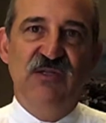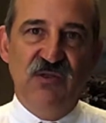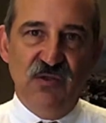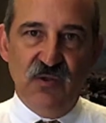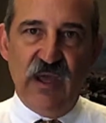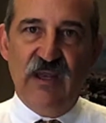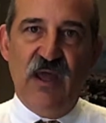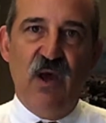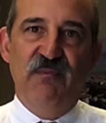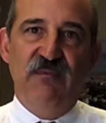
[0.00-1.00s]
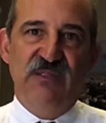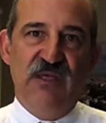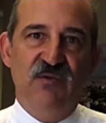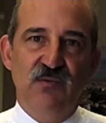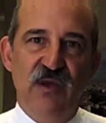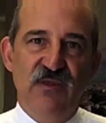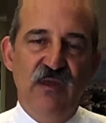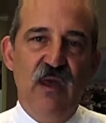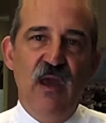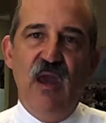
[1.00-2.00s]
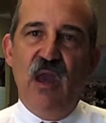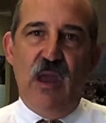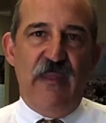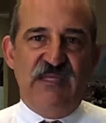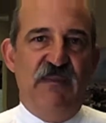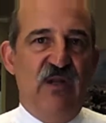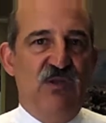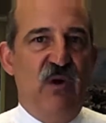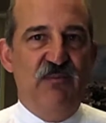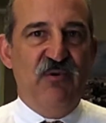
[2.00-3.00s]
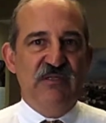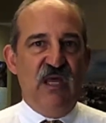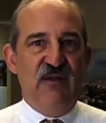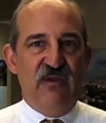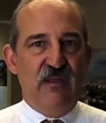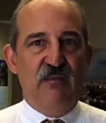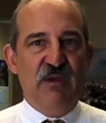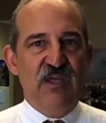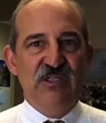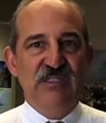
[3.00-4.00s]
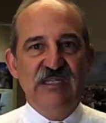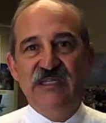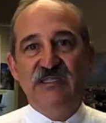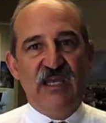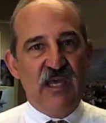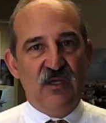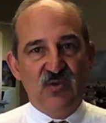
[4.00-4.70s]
can do and help themselves with, and that's about 20% of it. The patients need to take